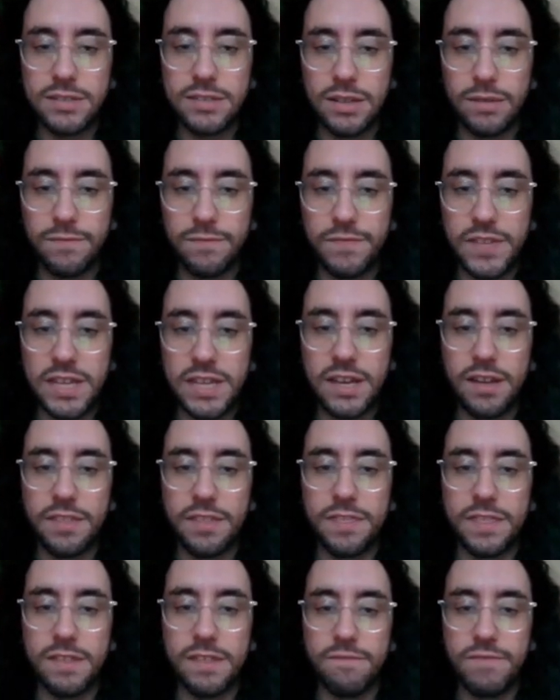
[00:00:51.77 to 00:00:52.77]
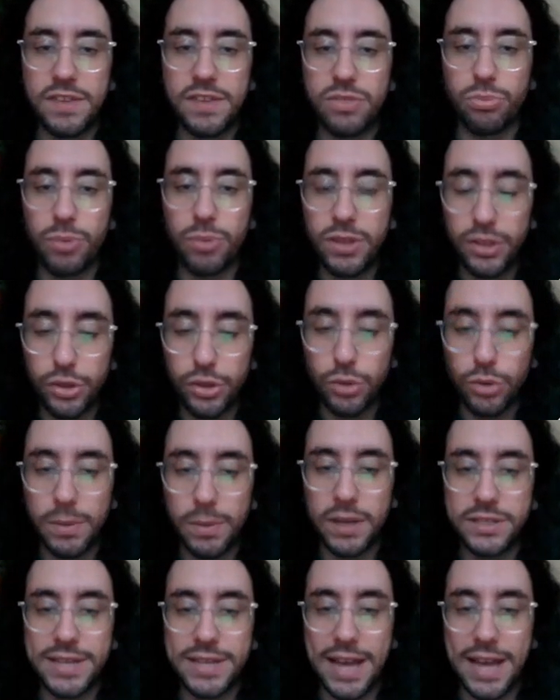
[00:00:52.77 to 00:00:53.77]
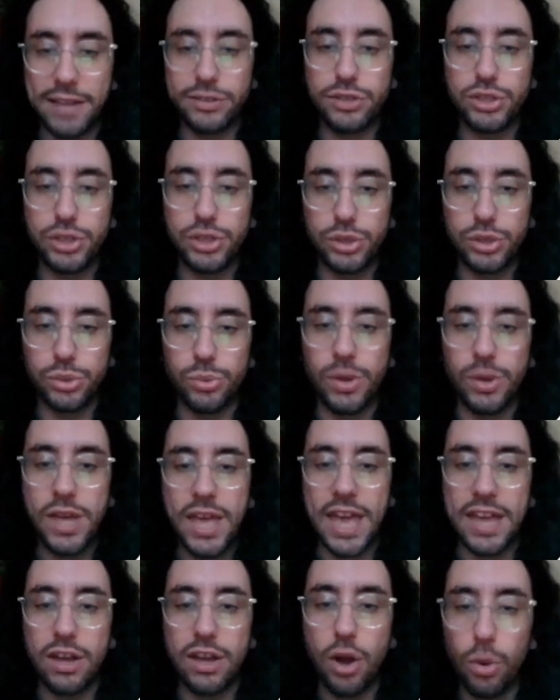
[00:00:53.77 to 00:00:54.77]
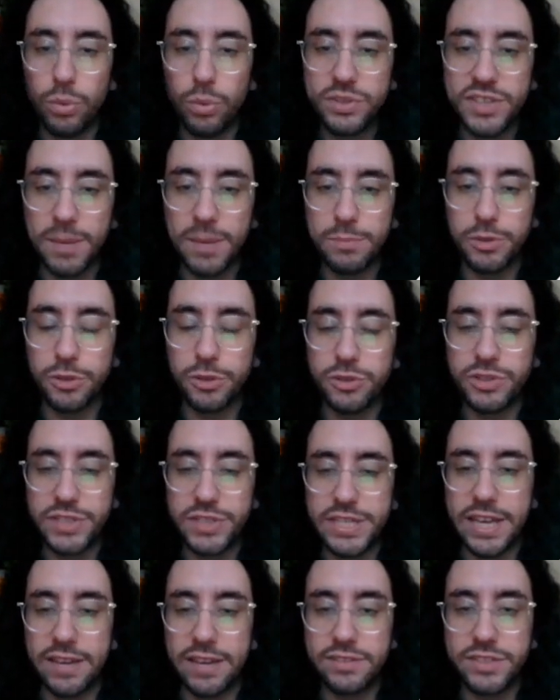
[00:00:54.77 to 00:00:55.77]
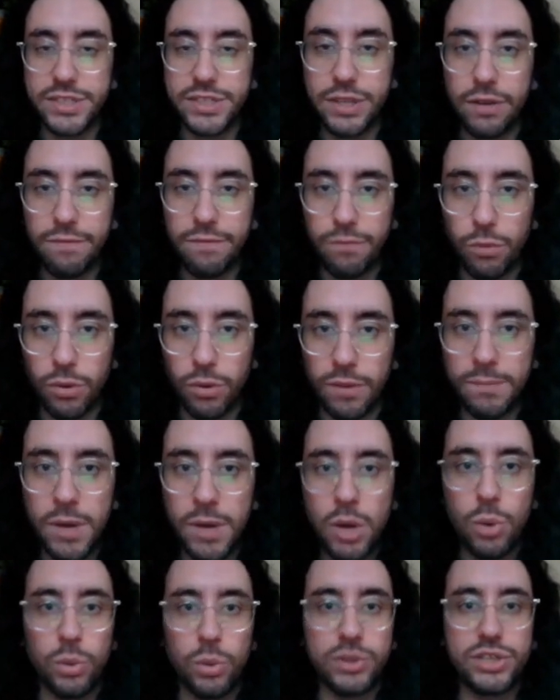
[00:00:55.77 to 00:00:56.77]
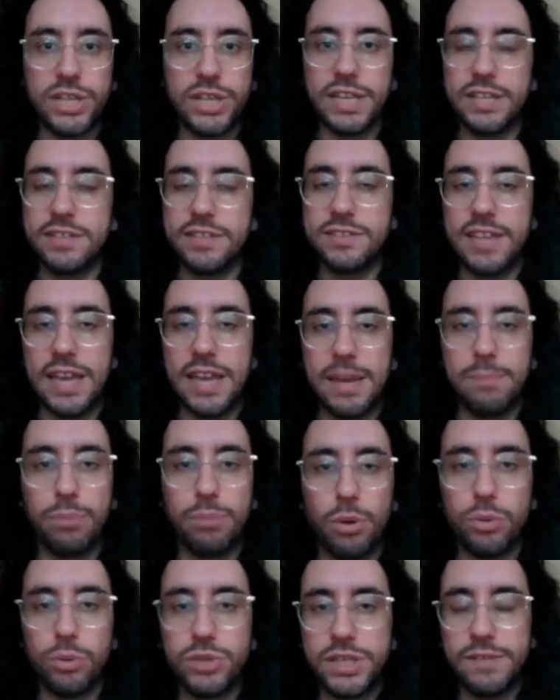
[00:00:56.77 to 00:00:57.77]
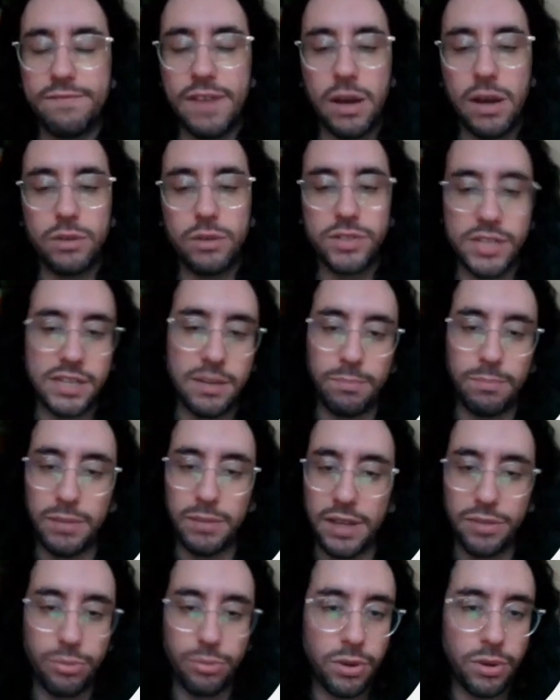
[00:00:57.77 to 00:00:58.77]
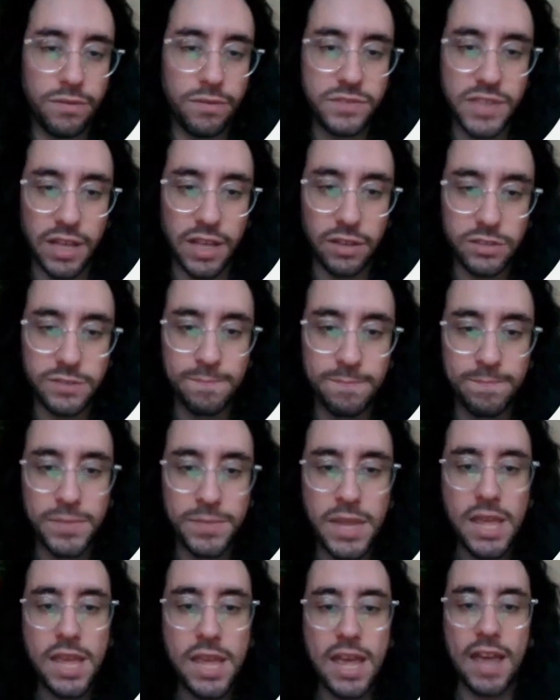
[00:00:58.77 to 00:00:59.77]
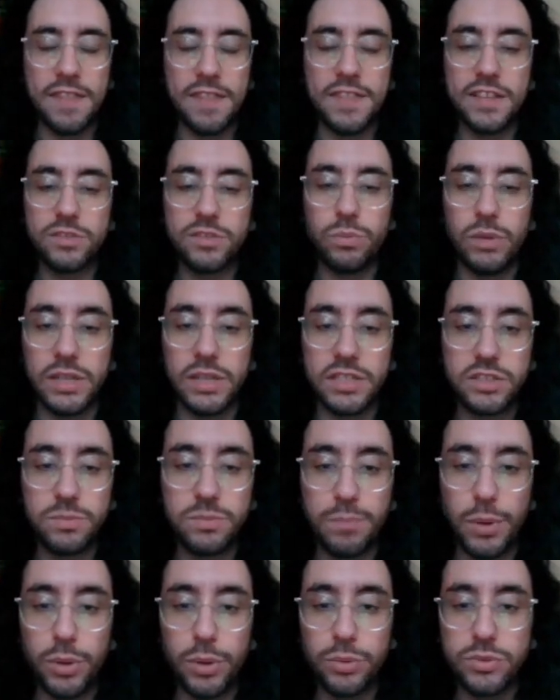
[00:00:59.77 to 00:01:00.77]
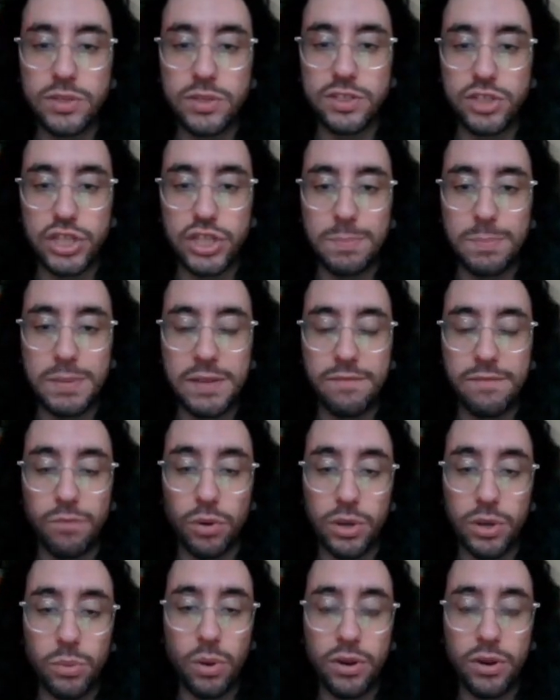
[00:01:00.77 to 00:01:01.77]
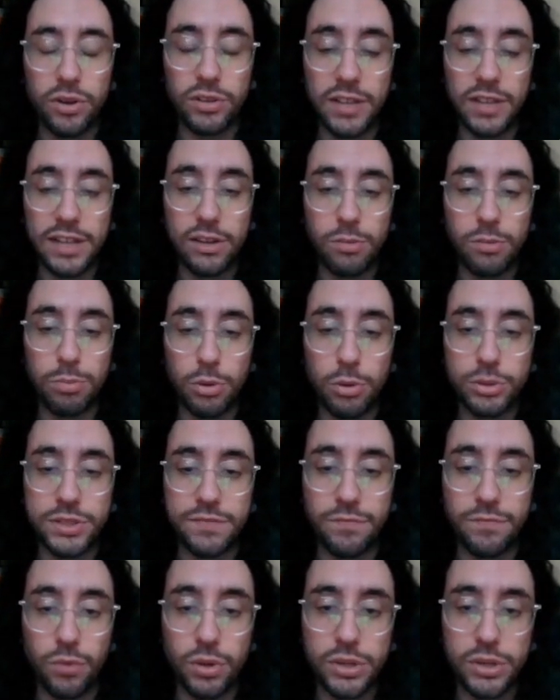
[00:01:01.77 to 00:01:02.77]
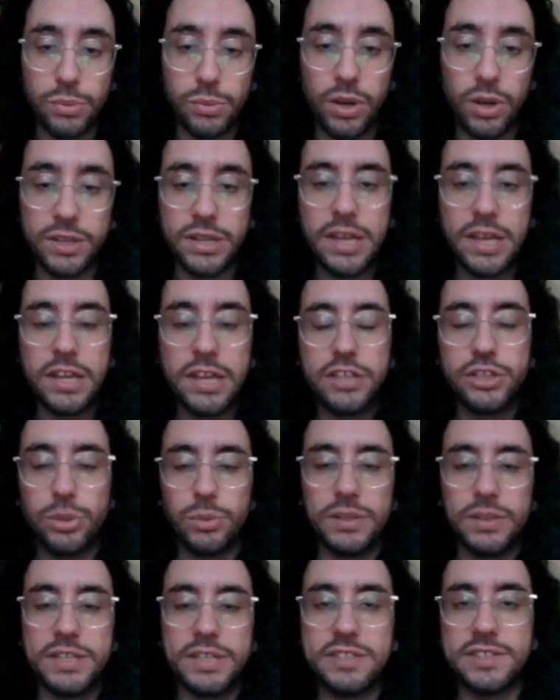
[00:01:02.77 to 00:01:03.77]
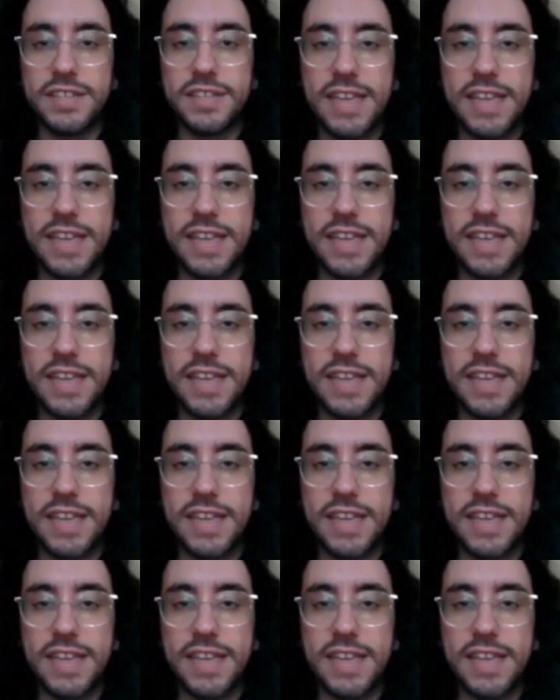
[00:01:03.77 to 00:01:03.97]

via the V3 loop attached to a co-receptor CXCR4, which is a protein found in a plethora of cells. And this will expose GP41, or glycoprotein 41, to release the